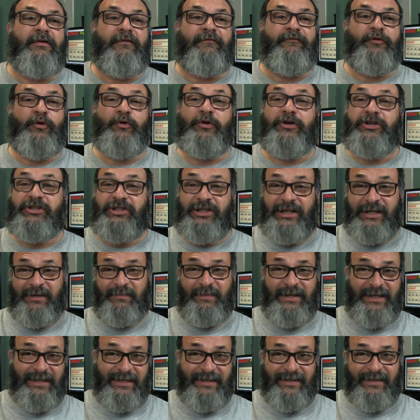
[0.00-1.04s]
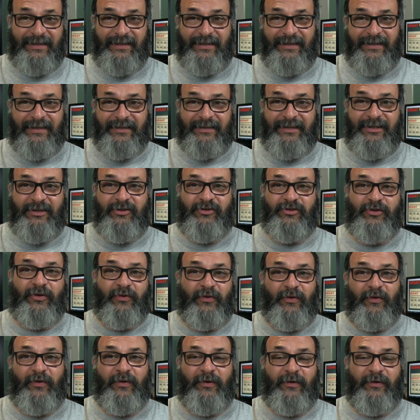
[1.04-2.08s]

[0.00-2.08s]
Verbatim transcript: Fukushima, these are